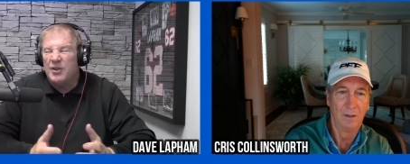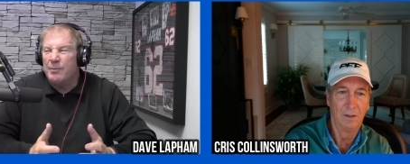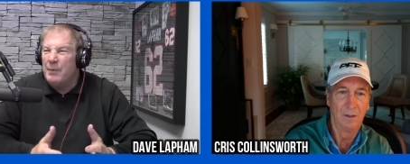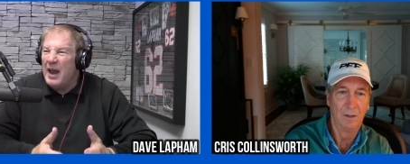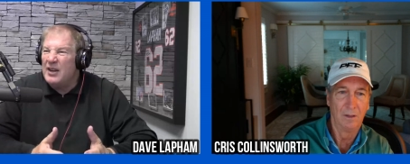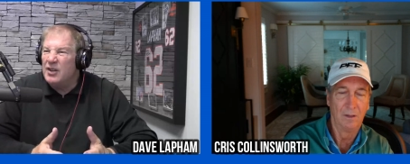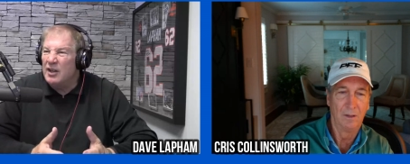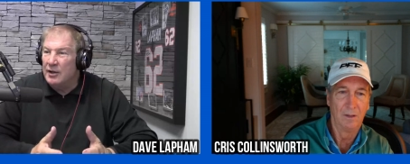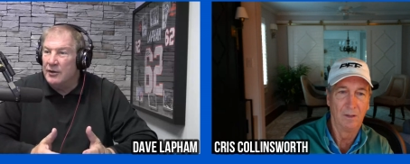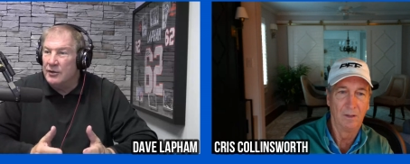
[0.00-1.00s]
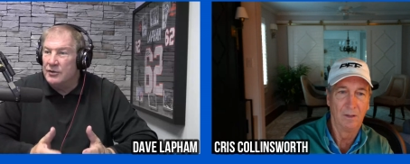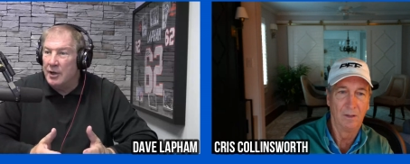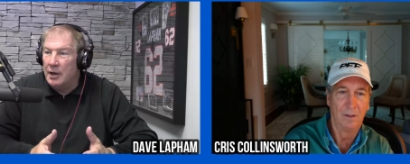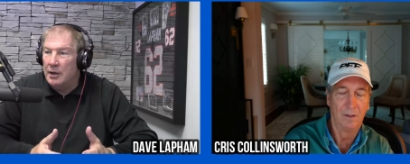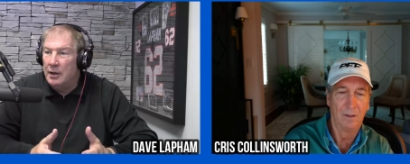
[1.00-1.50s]
Speaker 1: amazing that this
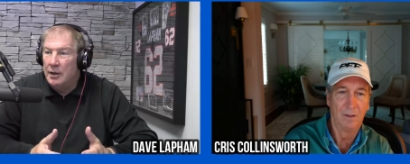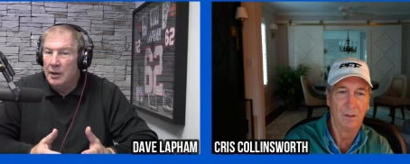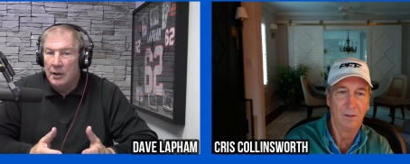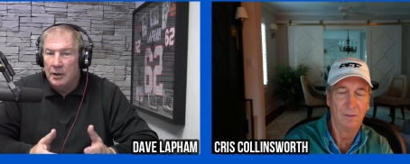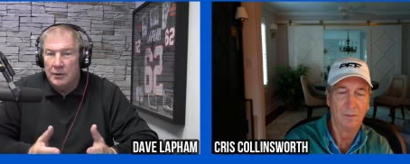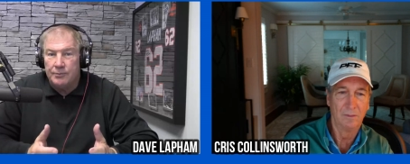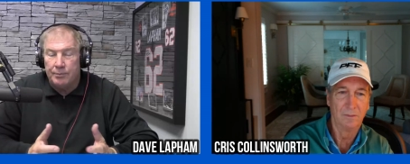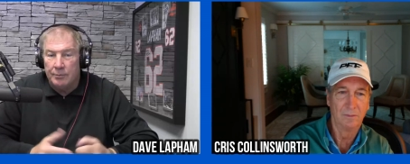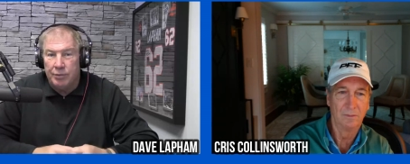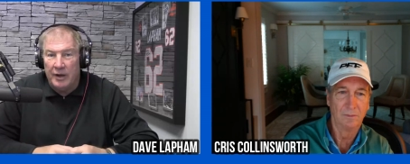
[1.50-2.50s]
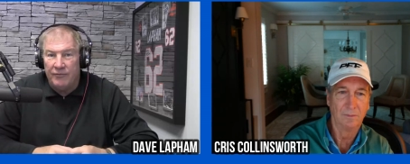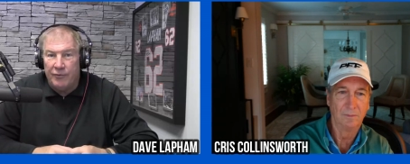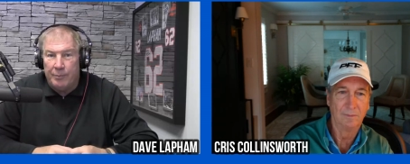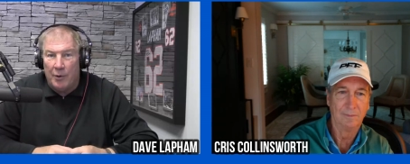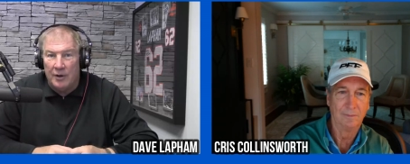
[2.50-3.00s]
kid is playing
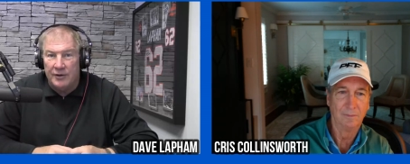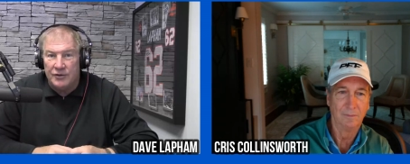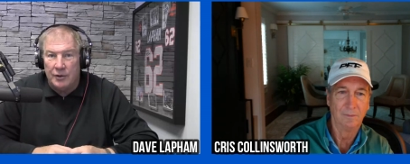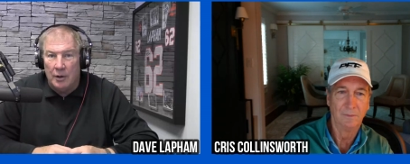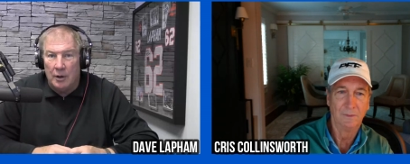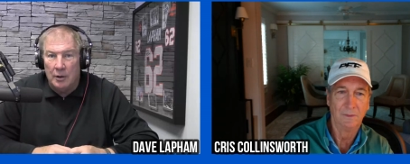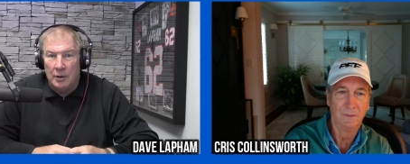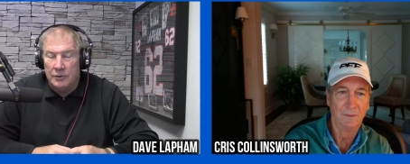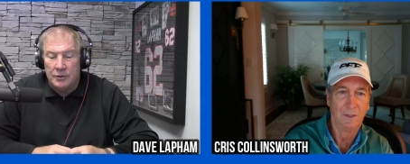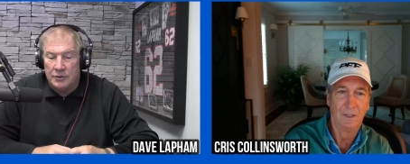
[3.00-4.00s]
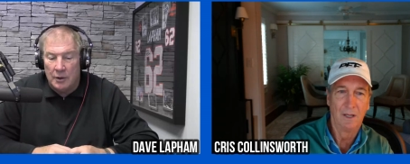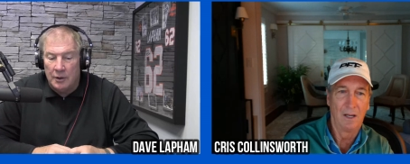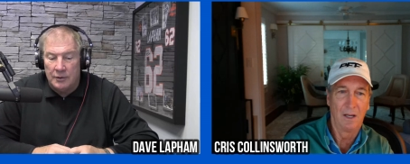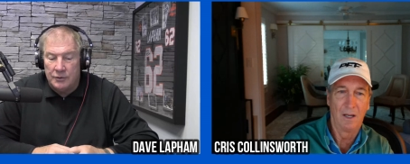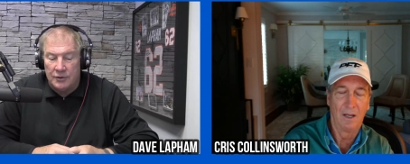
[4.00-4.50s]
football this year. It's just
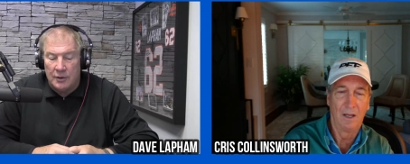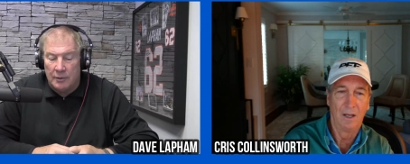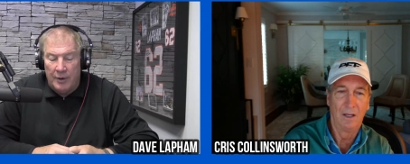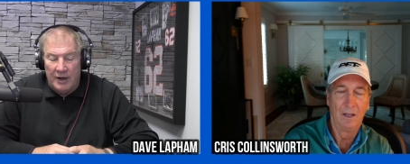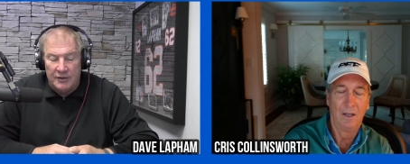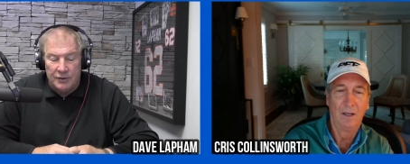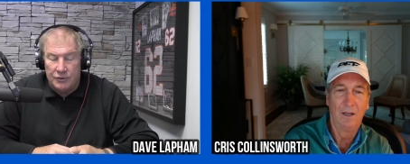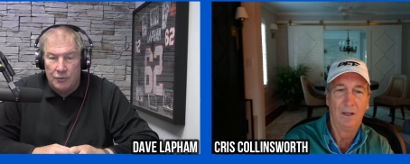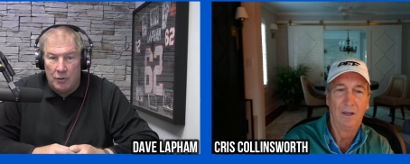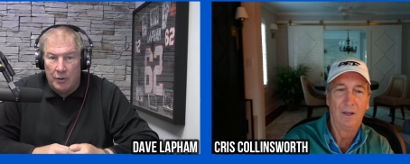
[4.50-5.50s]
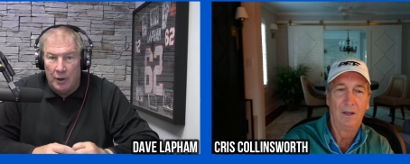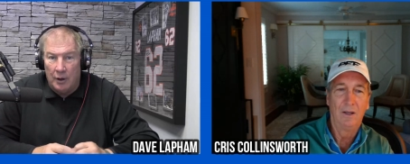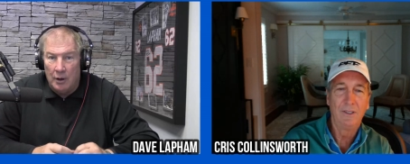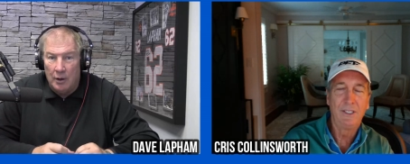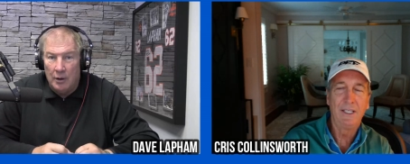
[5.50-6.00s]
it's just an amazing story.
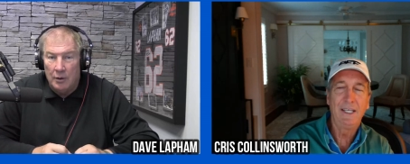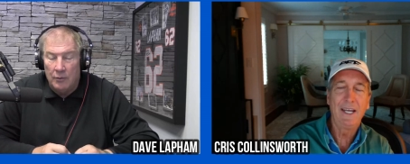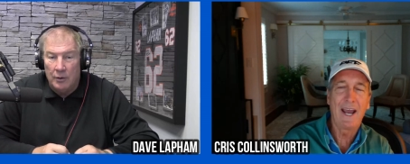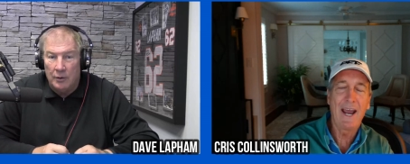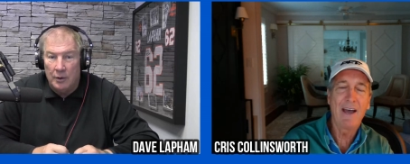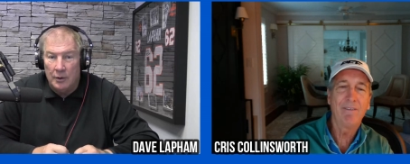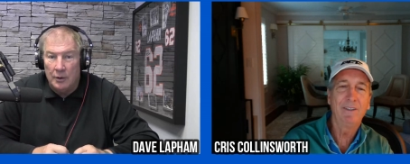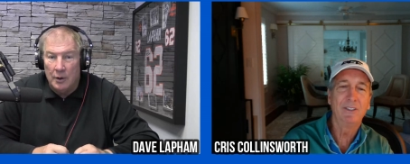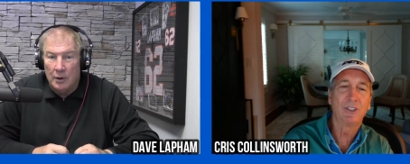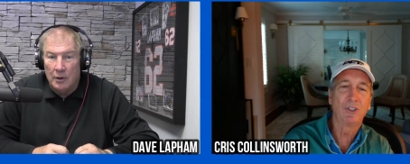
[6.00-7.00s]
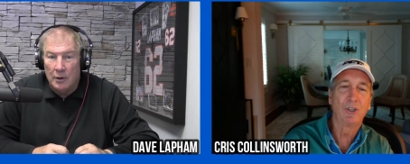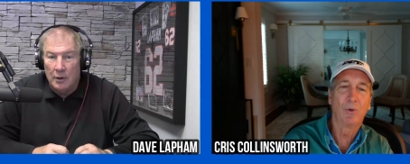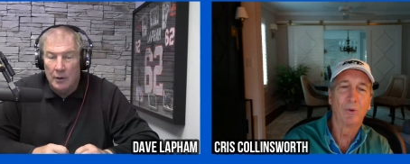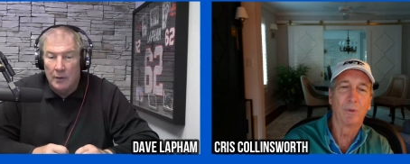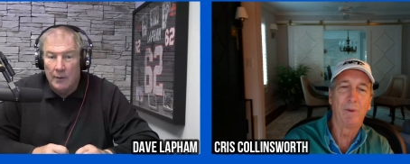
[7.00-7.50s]
Speaker 2: Did he have his
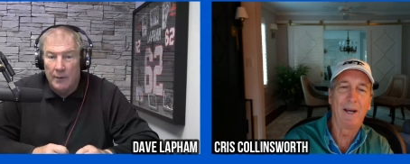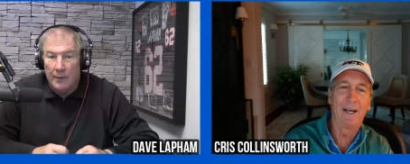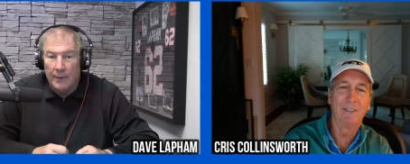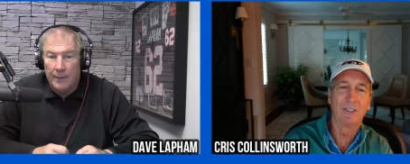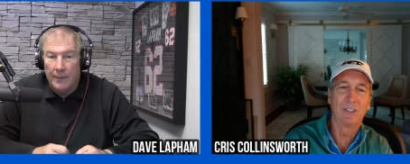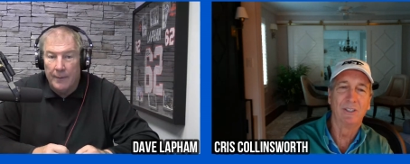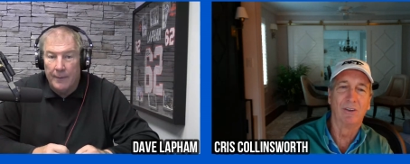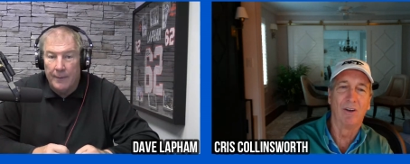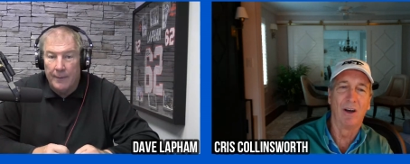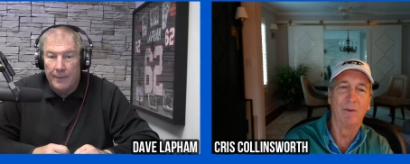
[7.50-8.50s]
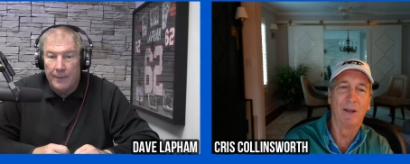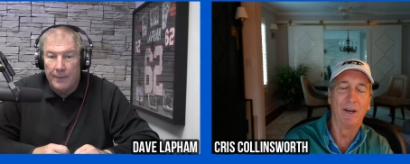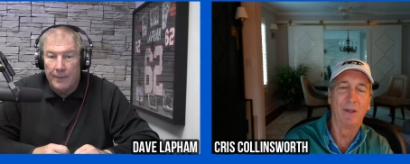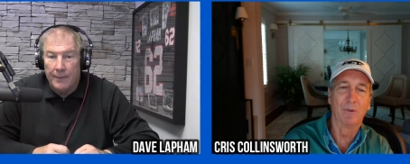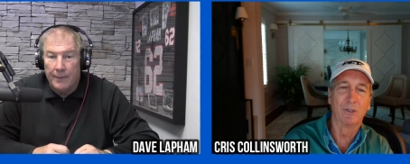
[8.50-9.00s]
shoulder pads still on?
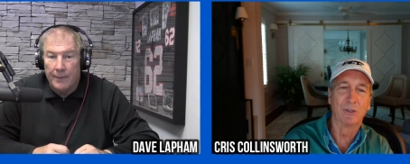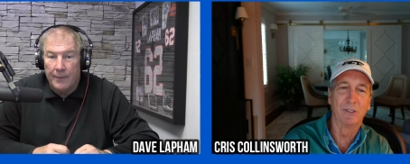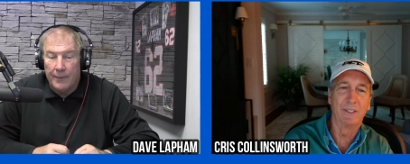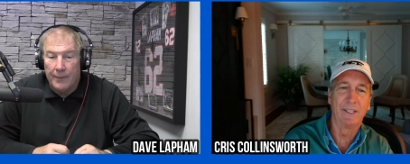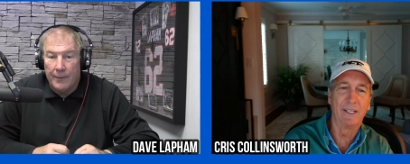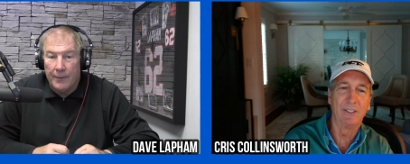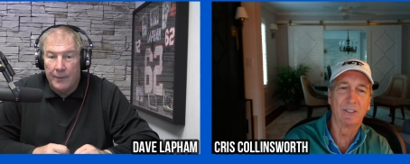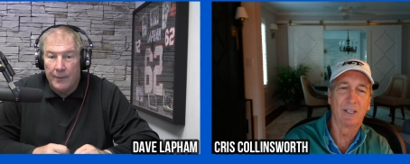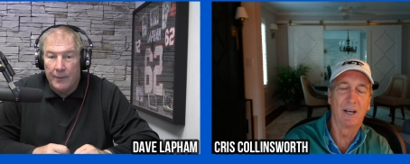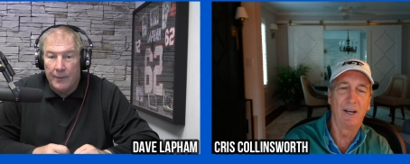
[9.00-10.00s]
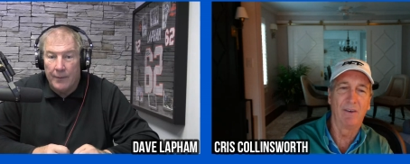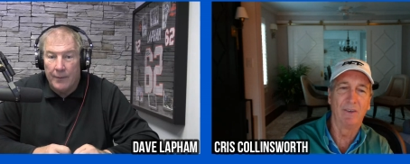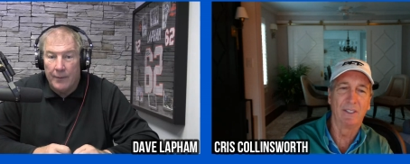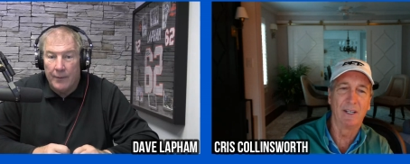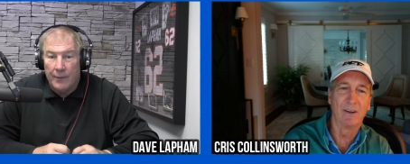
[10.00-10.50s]
In other words, or did they just cut
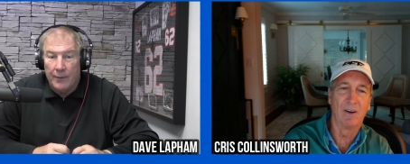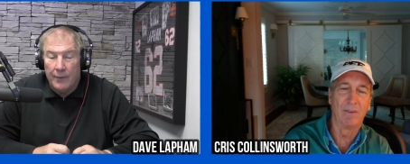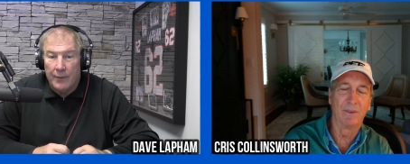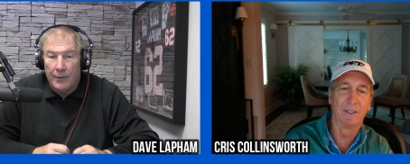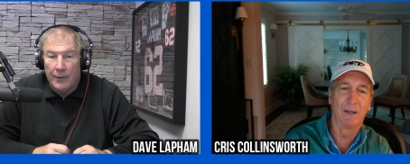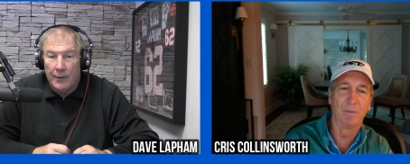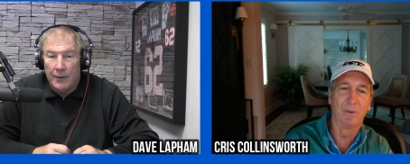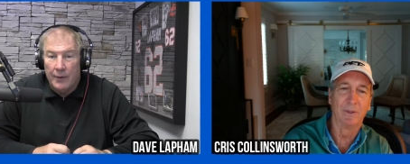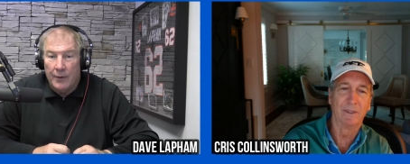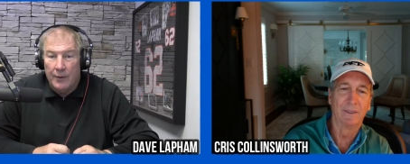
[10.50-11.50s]
everything off at that point?